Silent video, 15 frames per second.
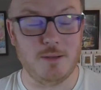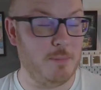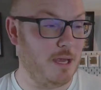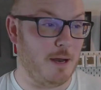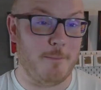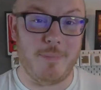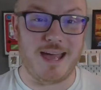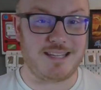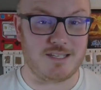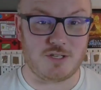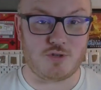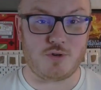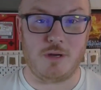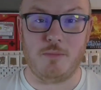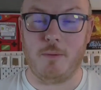being a better
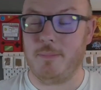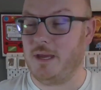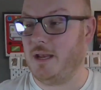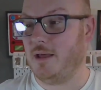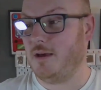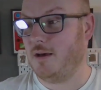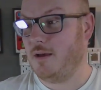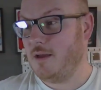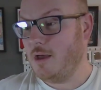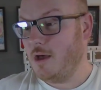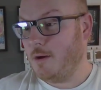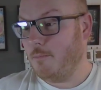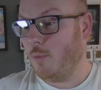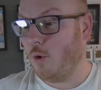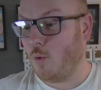streamer, being a
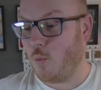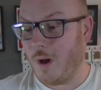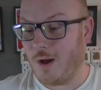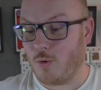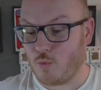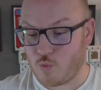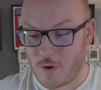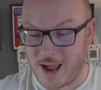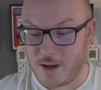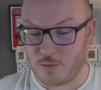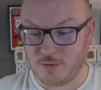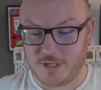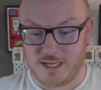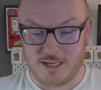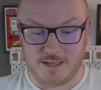more
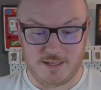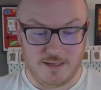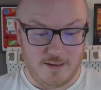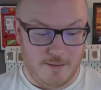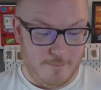well-rounded,